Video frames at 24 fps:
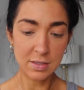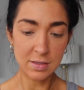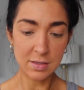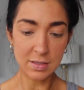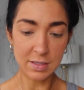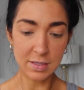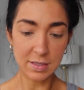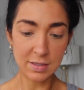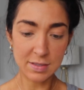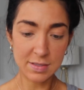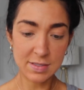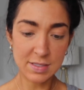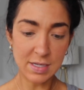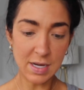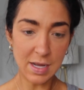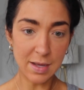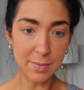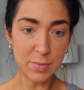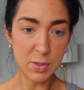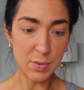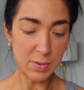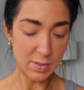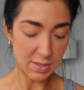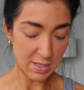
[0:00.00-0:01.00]
like
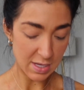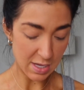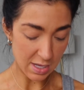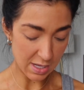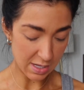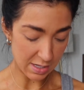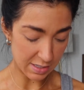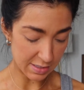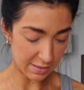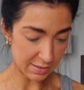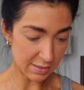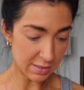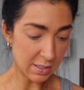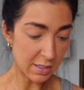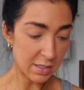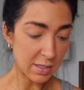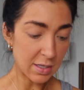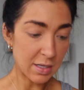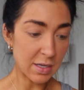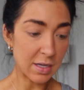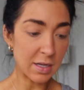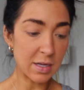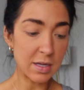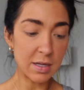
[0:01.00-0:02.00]
stab you in the eyes.
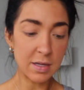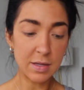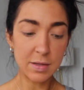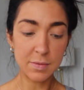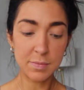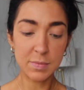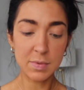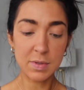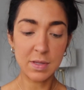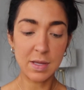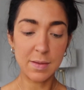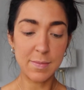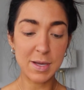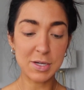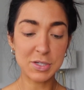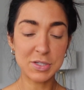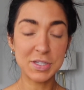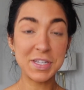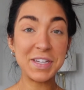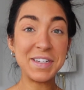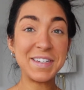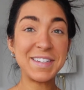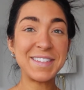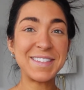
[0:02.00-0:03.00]
I'm
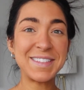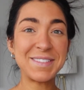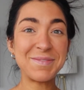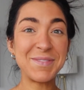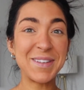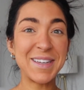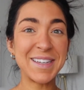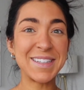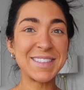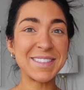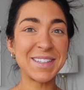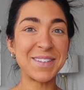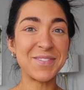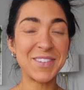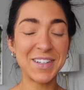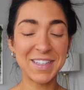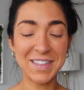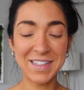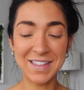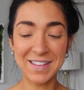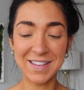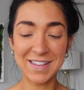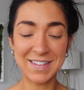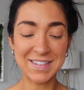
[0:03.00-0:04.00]
actually, just because I'm
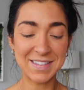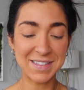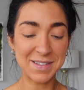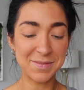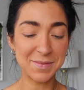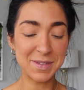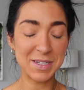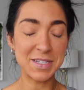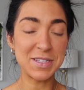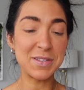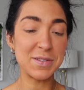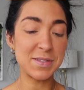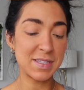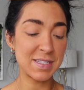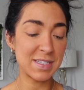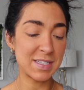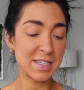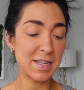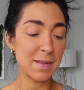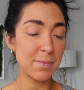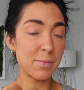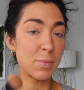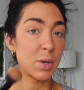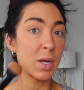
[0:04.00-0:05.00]
really lazy, I'm gonna use the
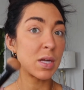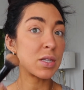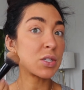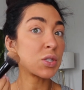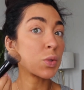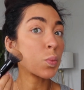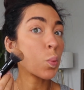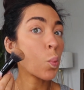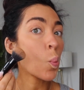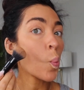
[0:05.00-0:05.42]
same brush